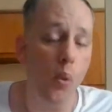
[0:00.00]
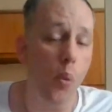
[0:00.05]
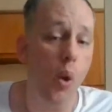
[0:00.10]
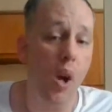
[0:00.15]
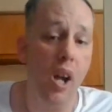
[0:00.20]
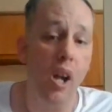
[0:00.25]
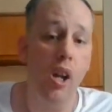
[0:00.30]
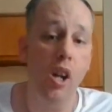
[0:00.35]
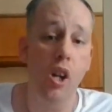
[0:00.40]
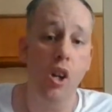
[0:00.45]

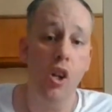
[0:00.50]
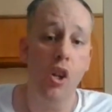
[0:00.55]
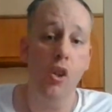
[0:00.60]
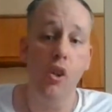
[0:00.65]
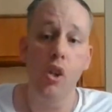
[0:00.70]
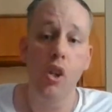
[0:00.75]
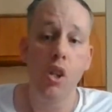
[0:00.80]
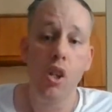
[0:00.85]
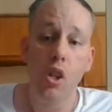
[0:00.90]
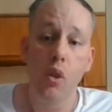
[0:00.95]

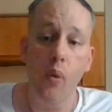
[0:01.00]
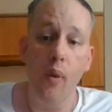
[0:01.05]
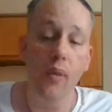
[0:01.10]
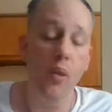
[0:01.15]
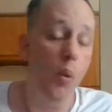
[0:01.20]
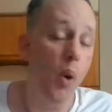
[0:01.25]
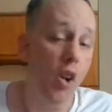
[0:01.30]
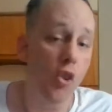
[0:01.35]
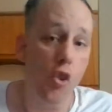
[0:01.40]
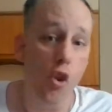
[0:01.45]

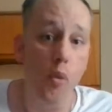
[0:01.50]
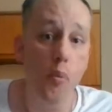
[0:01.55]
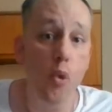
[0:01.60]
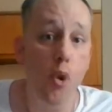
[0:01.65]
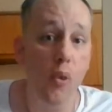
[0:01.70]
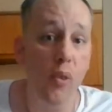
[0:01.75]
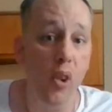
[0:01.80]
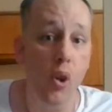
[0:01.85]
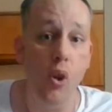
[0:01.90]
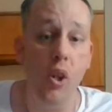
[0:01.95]
to watch or a
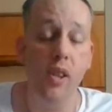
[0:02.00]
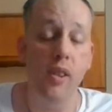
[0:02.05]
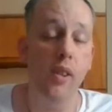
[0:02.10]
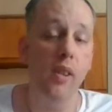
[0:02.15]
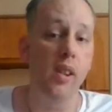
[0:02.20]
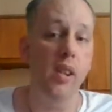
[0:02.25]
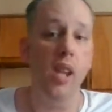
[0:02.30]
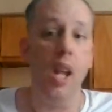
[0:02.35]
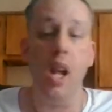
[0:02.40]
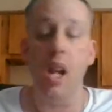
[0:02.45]
movie or
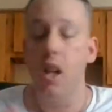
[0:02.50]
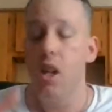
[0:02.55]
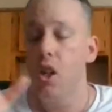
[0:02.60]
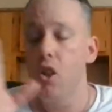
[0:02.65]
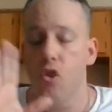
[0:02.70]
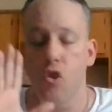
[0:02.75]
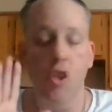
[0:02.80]
anything like that,